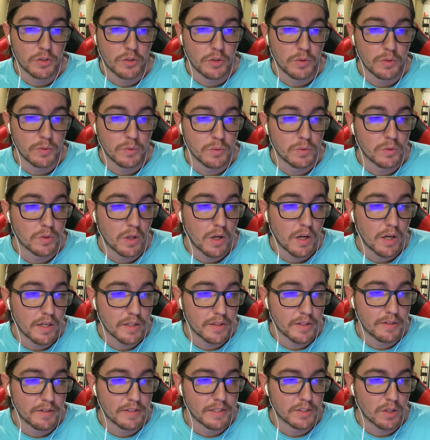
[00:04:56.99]
too long
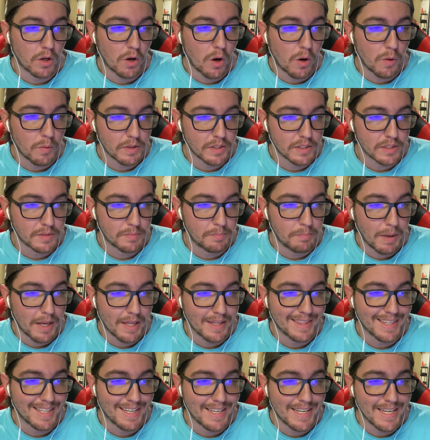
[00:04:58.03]
there has always
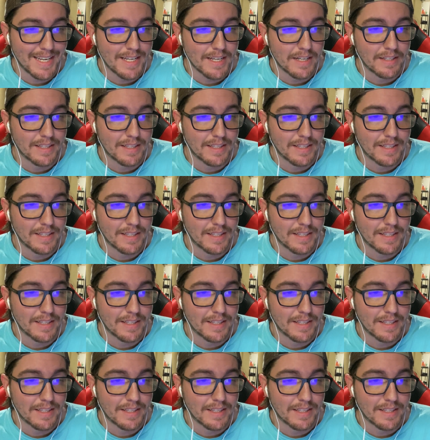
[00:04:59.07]
been the knee